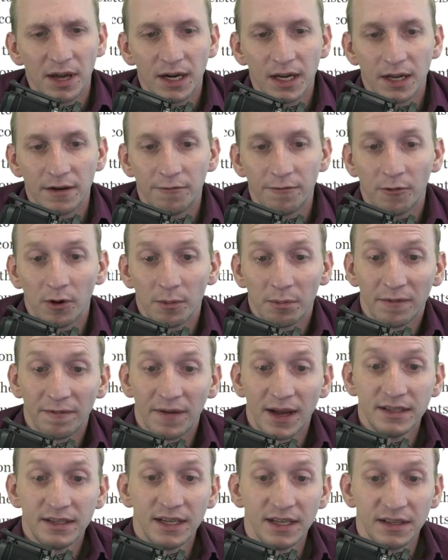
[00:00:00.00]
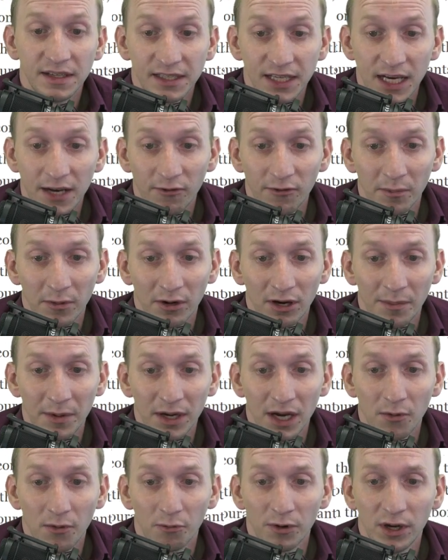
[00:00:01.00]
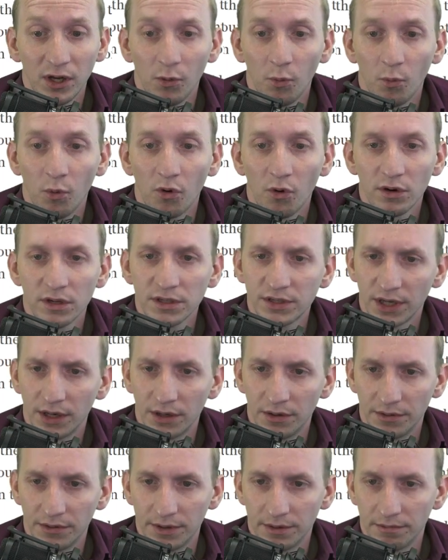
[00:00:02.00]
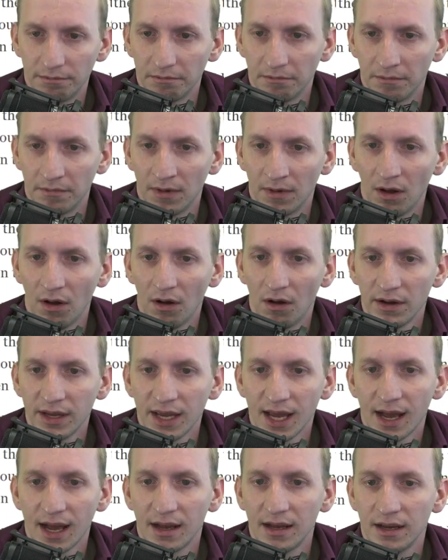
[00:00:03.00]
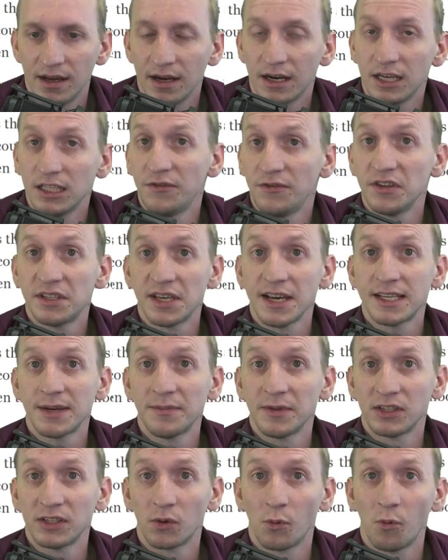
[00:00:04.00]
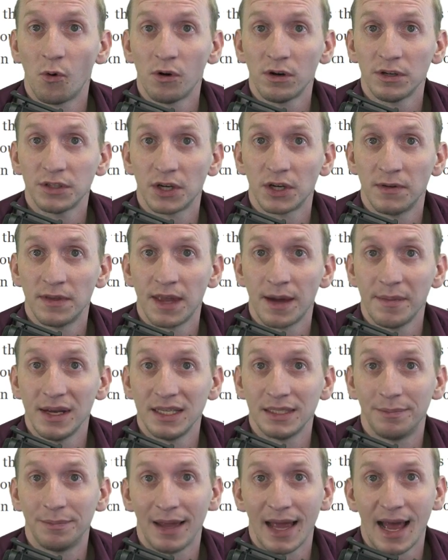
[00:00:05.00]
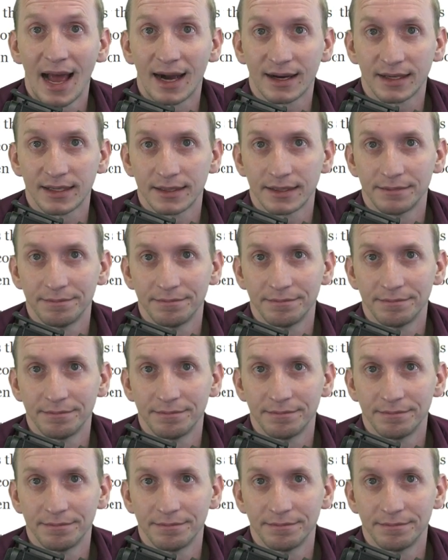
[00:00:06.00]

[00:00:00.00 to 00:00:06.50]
for preventing the city from becoming a real war zone. Oh yeah, because if you say something's a war zone, that means blacks.